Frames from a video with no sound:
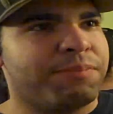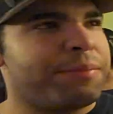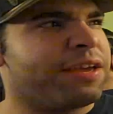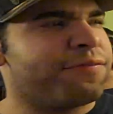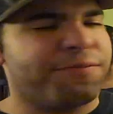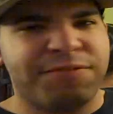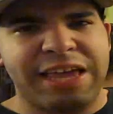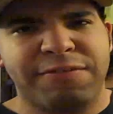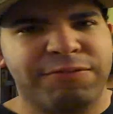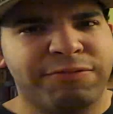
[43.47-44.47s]
maybe a
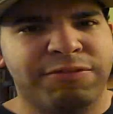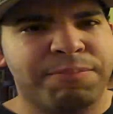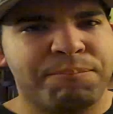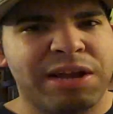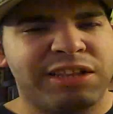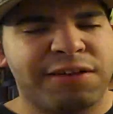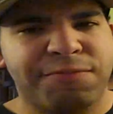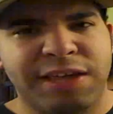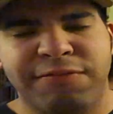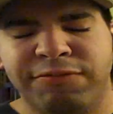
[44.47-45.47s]
fifth. Barely a
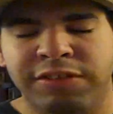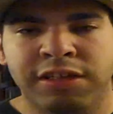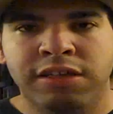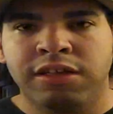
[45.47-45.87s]
fifth.